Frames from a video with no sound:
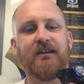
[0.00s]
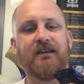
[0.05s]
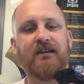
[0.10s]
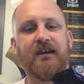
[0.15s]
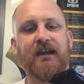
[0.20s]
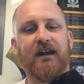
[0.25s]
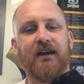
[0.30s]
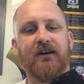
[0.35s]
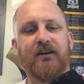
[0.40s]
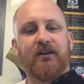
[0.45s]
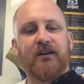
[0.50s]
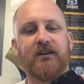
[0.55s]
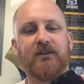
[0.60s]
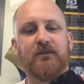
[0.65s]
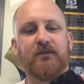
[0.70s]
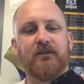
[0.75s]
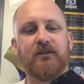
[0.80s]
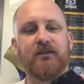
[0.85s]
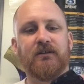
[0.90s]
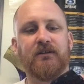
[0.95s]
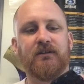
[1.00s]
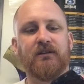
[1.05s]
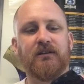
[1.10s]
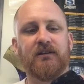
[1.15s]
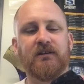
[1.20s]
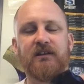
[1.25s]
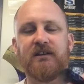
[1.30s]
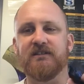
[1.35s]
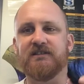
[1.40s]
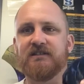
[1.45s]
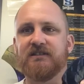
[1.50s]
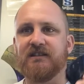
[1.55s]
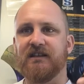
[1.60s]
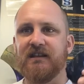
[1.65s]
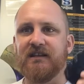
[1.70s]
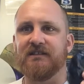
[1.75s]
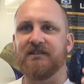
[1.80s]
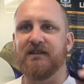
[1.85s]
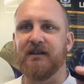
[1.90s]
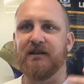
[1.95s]
Now,
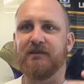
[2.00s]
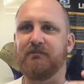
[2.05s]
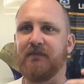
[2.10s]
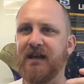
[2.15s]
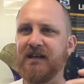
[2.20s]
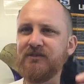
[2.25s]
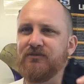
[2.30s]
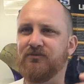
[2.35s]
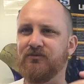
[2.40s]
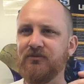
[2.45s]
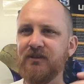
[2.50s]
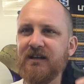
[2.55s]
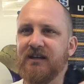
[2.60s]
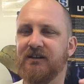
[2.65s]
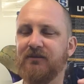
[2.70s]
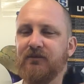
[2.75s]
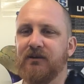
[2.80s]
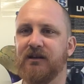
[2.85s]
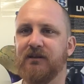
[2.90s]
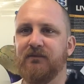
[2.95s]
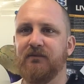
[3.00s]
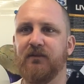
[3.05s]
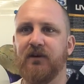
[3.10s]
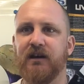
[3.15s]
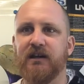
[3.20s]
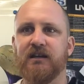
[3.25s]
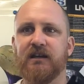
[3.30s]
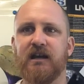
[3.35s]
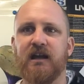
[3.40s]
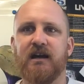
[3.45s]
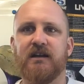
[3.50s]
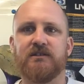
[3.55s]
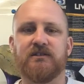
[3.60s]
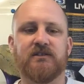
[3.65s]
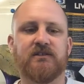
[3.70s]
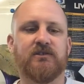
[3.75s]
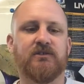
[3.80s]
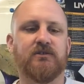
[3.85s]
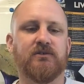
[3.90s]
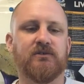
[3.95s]
it makes really, really fine
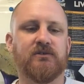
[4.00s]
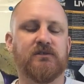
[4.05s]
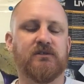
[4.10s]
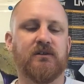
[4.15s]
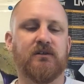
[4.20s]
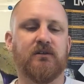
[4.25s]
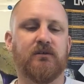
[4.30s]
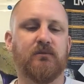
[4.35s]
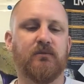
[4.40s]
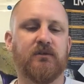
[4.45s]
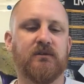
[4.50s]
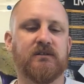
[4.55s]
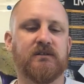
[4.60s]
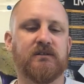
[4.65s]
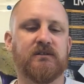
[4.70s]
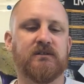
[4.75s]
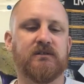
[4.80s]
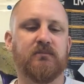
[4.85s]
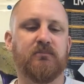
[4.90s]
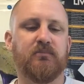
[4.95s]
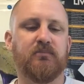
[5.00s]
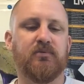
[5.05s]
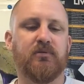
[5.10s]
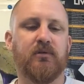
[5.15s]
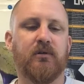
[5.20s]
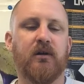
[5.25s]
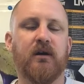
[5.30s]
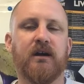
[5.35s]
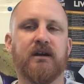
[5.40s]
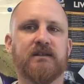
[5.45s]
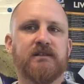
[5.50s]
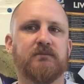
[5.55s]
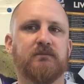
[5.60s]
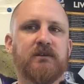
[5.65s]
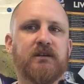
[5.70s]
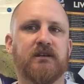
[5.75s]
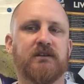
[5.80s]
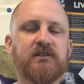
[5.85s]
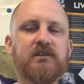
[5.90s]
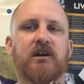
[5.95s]
cuts too, so it wouldn't surprise
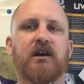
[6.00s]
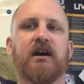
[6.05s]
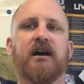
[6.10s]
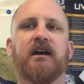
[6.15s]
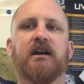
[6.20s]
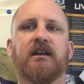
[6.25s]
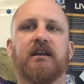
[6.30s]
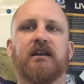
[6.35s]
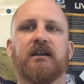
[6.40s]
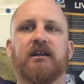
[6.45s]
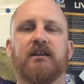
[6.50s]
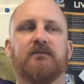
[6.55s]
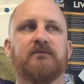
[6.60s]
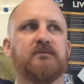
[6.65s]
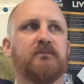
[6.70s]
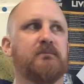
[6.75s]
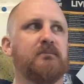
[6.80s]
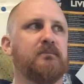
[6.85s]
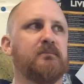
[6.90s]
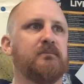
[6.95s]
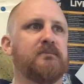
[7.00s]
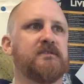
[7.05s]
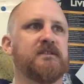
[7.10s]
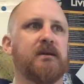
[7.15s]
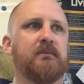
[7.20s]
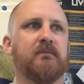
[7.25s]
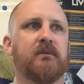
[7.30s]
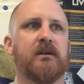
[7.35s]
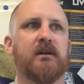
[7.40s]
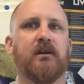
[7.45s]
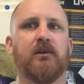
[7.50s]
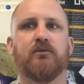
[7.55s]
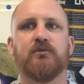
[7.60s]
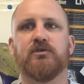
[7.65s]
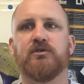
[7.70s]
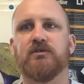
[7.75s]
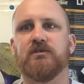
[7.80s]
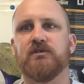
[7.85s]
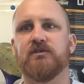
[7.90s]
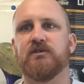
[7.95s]
me entirely if some
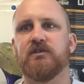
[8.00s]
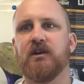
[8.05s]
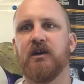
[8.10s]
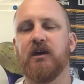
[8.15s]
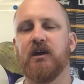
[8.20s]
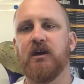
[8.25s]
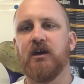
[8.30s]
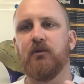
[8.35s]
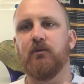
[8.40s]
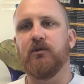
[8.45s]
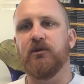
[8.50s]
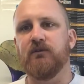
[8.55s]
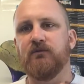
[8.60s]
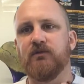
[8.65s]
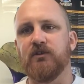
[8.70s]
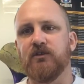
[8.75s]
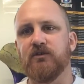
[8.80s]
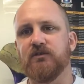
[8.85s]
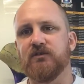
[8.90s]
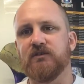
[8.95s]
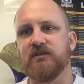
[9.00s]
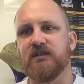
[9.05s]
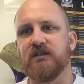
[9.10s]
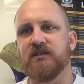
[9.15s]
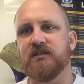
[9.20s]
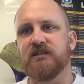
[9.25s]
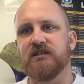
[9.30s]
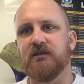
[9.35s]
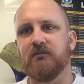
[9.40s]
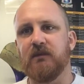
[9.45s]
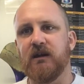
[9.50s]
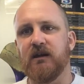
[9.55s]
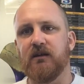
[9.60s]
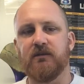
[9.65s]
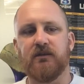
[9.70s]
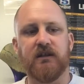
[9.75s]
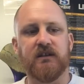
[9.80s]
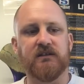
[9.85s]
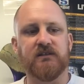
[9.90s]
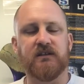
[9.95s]
cultures would have used this to make
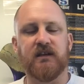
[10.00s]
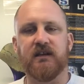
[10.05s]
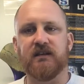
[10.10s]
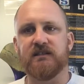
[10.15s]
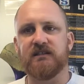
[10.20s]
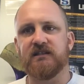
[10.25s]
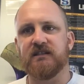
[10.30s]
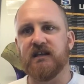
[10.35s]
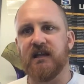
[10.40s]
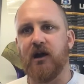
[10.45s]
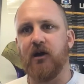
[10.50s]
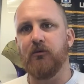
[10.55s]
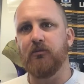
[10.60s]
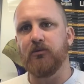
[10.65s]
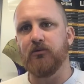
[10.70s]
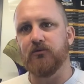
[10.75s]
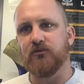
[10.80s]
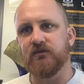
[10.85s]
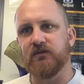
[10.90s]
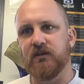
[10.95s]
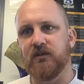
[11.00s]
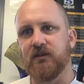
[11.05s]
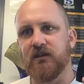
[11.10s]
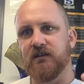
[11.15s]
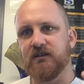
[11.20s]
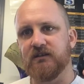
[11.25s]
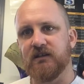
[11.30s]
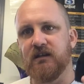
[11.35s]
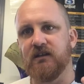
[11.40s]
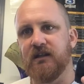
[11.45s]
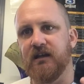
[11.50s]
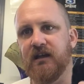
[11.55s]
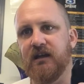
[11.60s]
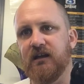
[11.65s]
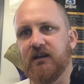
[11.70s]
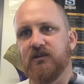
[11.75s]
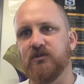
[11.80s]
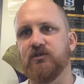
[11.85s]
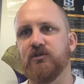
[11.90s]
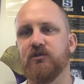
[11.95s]
things like scalpels and things like that
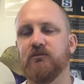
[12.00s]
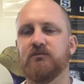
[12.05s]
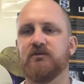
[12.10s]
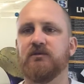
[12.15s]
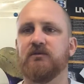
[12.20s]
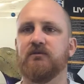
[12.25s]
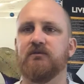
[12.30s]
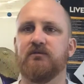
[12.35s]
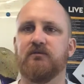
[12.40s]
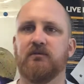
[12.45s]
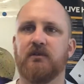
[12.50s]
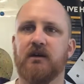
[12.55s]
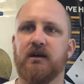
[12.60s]
in terms of